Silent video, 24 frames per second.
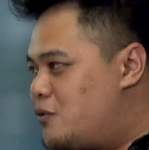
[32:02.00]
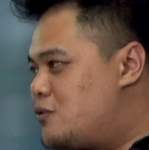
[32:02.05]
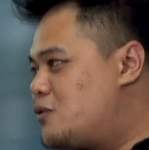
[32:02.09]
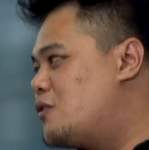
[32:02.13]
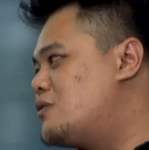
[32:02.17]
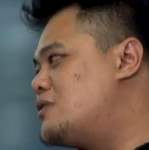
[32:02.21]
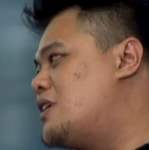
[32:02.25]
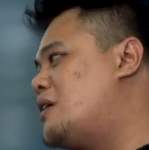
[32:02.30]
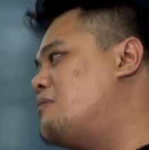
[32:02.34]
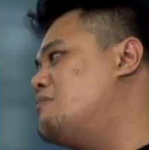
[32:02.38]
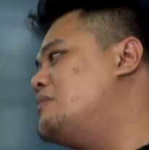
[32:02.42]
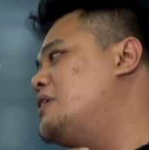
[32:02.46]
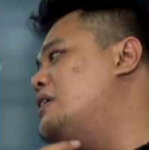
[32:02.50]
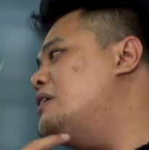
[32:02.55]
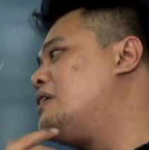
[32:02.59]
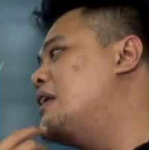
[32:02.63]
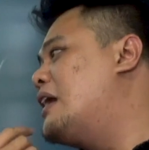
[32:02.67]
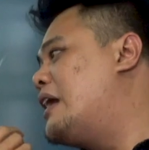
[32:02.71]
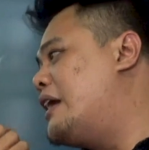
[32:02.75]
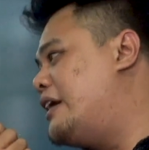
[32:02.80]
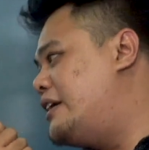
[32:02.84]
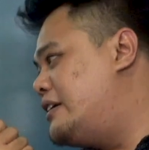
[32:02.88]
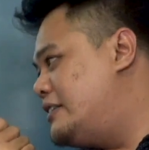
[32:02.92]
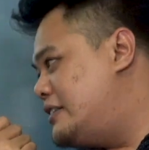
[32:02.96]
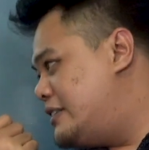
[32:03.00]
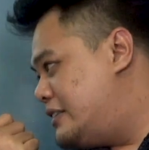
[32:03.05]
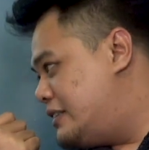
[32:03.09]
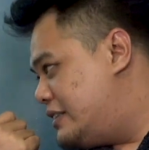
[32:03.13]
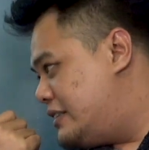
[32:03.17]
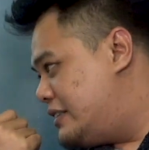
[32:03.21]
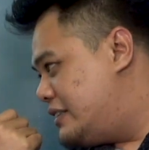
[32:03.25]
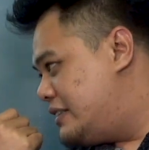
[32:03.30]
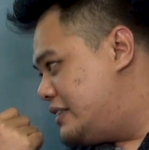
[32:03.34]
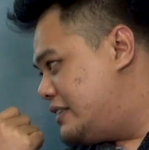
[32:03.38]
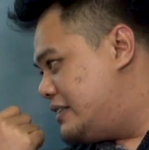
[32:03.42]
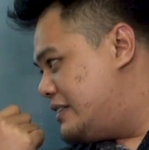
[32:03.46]
saw something nice.
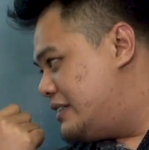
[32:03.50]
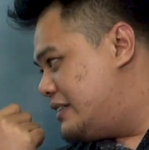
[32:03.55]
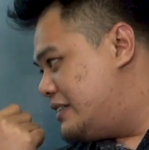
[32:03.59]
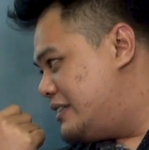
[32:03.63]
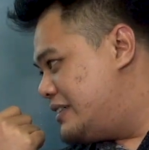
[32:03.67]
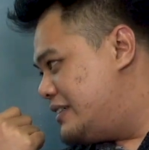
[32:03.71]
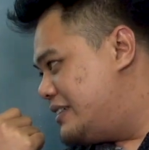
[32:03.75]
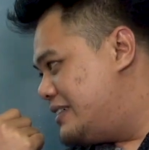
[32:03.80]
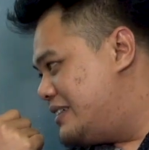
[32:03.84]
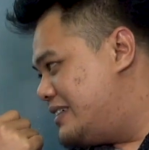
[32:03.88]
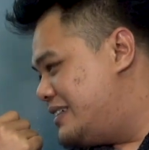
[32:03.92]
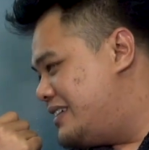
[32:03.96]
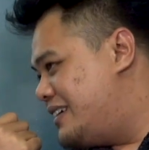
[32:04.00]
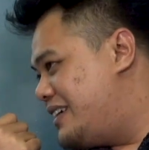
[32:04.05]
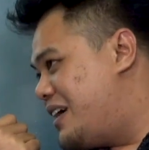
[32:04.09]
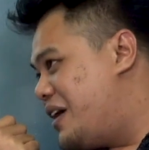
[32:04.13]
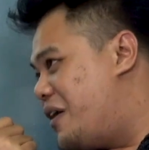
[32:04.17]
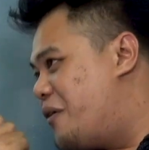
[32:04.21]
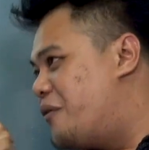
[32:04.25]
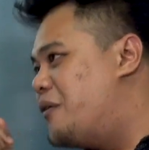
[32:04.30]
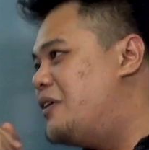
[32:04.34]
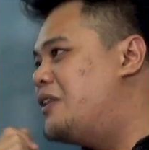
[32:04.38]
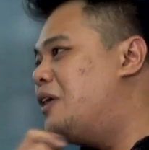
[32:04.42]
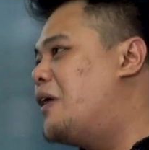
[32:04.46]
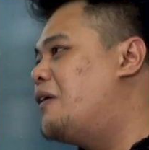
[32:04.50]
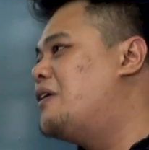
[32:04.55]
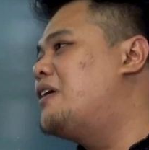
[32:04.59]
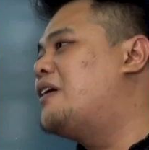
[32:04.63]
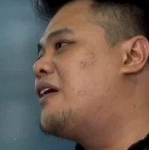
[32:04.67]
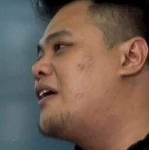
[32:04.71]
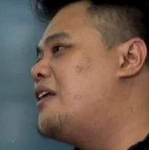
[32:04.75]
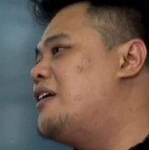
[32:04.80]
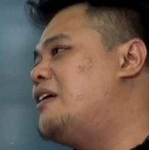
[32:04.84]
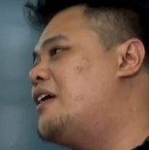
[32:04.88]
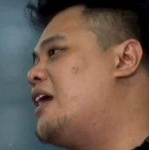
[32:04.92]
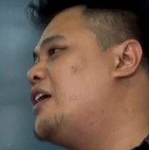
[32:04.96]
Without the
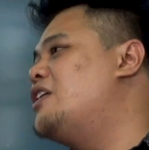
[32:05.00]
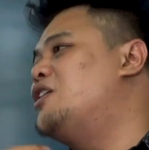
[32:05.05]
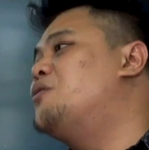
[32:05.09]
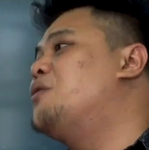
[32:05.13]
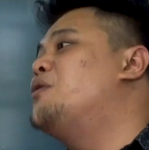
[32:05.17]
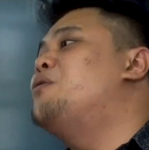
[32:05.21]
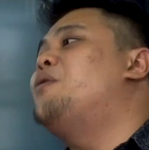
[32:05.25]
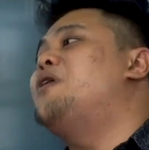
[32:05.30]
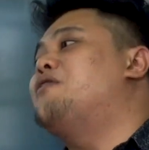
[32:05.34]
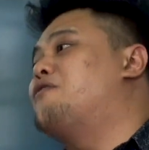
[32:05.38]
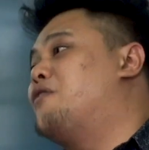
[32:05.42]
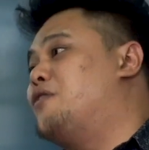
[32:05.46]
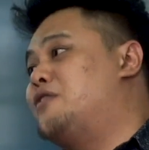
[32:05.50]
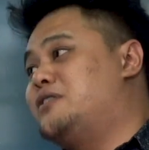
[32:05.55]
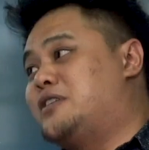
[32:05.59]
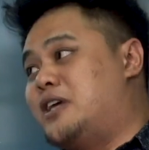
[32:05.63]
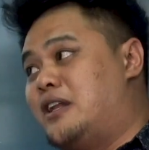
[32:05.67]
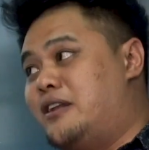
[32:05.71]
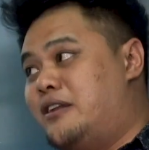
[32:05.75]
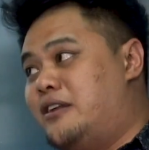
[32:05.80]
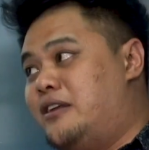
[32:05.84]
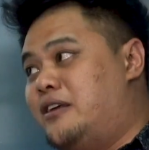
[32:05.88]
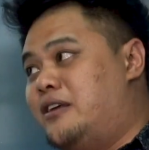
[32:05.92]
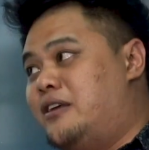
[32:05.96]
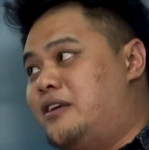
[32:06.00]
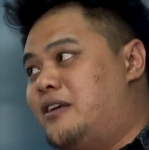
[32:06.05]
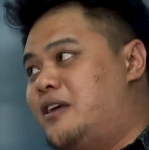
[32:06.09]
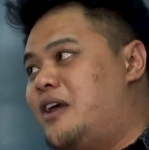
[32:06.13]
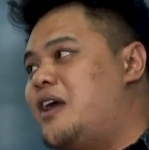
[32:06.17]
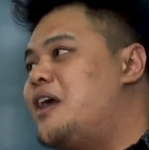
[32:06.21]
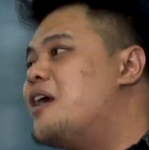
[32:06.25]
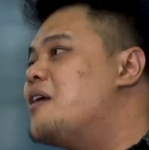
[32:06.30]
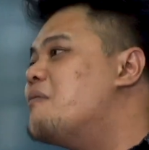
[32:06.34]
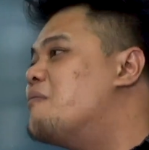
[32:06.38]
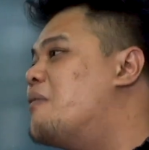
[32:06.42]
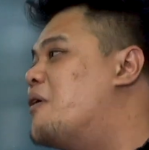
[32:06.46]
credit card, you will wait for your salary.
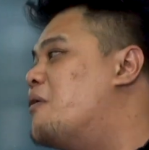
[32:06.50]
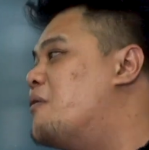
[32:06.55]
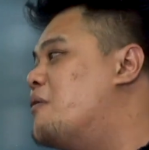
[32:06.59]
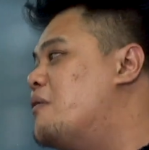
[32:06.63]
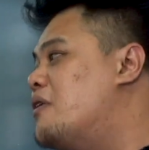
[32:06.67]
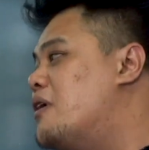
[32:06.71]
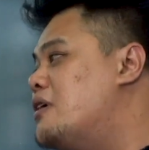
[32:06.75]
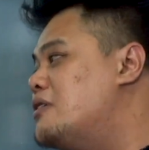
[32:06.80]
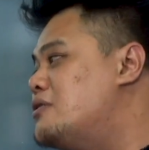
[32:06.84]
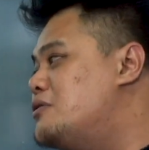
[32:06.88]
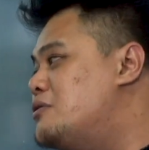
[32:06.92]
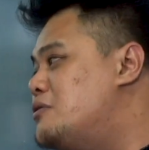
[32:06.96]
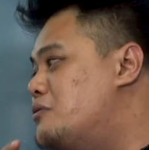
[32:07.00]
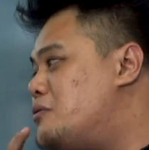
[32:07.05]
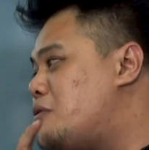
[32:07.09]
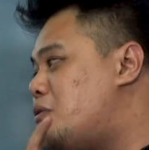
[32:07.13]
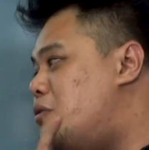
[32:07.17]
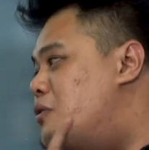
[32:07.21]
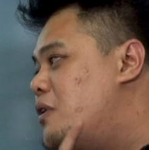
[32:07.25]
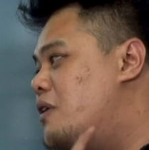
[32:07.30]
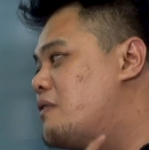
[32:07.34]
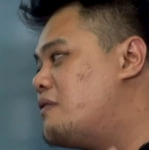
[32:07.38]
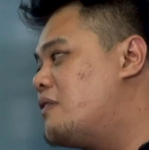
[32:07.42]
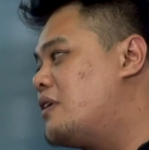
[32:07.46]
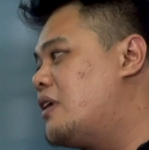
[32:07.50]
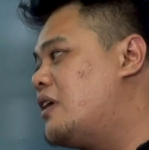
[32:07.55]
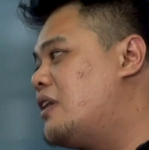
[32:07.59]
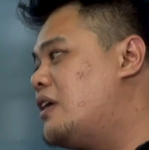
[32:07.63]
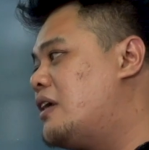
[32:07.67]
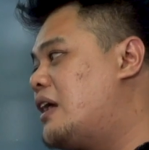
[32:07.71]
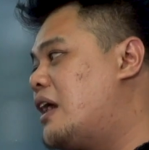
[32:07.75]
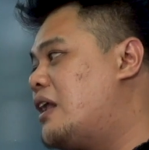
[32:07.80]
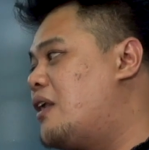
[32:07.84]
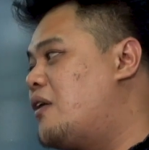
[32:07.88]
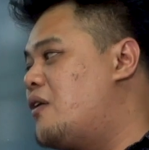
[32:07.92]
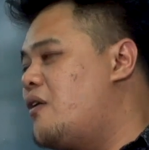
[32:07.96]
But once you know you have a
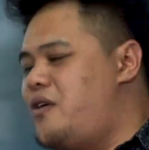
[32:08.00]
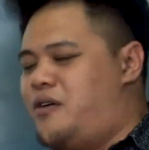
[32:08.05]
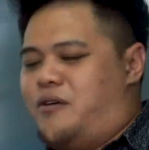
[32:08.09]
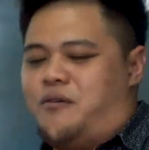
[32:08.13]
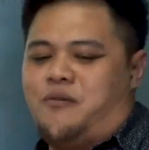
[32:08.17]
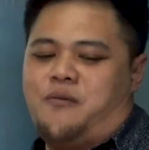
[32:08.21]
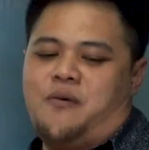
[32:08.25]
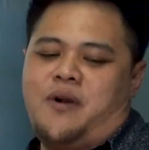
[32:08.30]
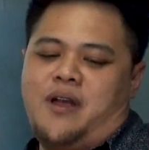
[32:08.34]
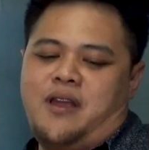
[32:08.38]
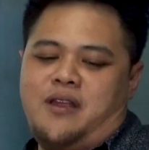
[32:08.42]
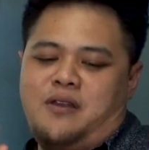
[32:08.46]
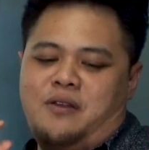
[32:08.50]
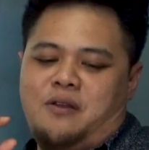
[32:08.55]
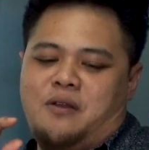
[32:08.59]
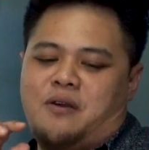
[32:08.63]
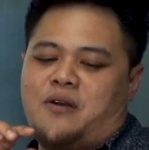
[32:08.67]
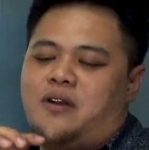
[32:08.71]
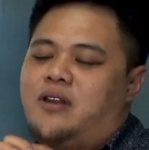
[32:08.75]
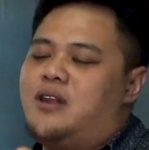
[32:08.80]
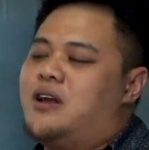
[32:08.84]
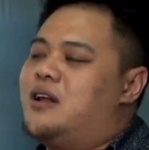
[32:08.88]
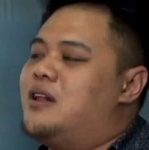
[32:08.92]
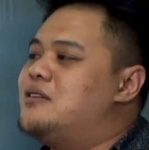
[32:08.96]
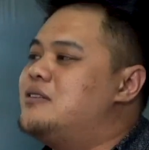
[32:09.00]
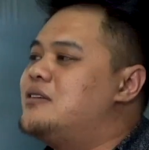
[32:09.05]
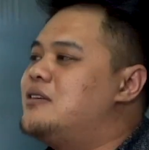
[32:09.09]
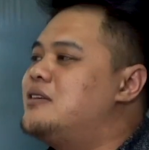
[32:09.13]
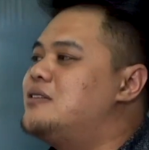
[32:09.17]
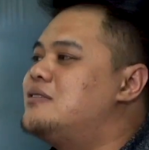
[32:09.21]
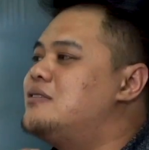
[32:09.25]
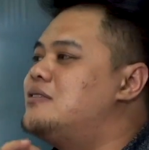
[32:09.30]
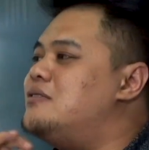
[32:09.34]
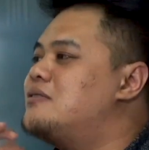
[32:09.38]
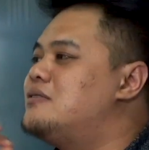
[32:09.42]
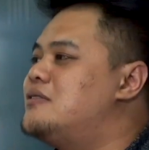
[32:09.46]
credit card, wait, why not? I'll
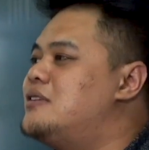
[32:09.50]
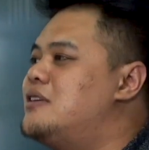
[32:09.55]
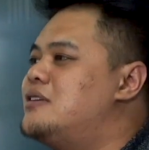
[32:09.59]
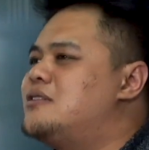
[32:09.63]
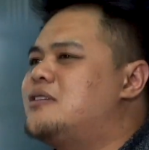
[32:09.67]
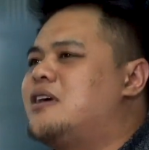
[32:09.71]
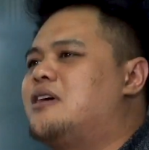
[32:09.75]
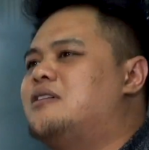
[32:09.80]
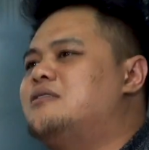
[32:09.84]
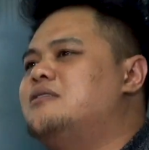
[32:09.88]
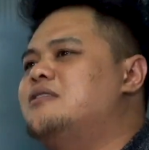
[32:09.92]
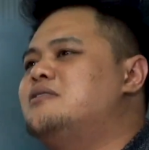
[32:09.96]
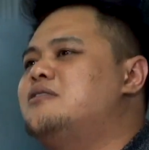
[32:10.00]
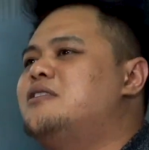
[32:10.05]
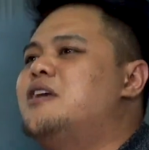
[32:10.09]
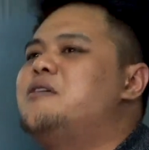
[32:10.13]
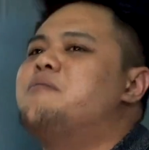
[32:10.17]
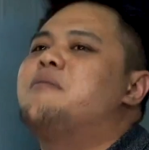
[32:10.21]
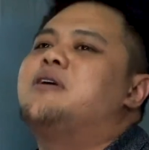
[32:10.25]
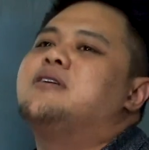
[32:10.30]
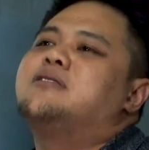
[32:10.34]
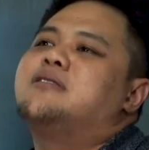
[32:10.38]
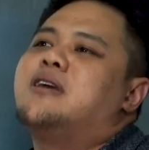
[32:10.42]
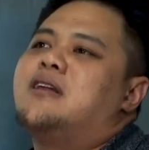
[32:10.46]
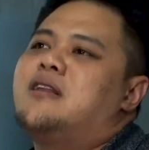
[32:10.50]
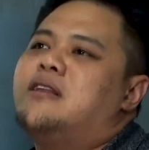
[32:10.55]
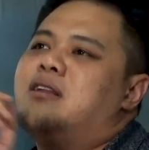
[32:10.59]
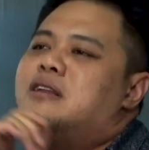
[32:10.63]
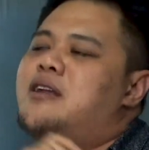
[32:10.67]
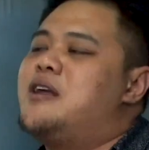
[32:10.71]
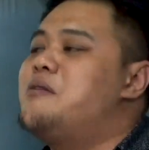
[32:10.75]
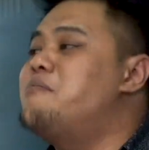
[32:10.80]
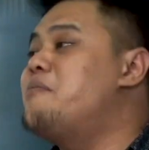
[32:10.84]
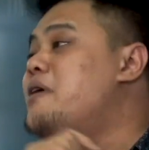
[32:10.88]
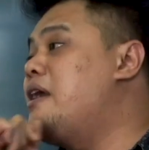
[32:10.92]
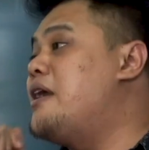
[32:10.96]
just use this. I'll just take my
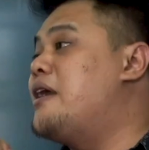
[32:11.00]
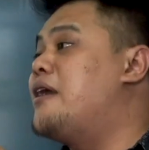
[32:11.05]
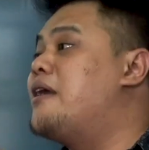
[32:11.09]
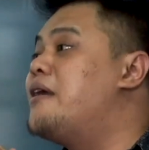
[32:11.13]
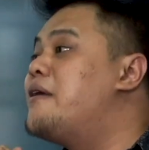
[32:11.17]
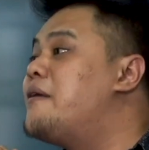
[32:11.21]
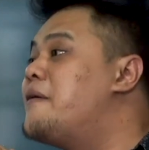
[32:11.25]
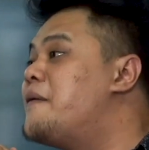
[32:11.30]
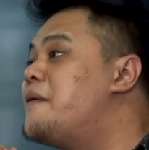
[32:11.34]
salary and pay.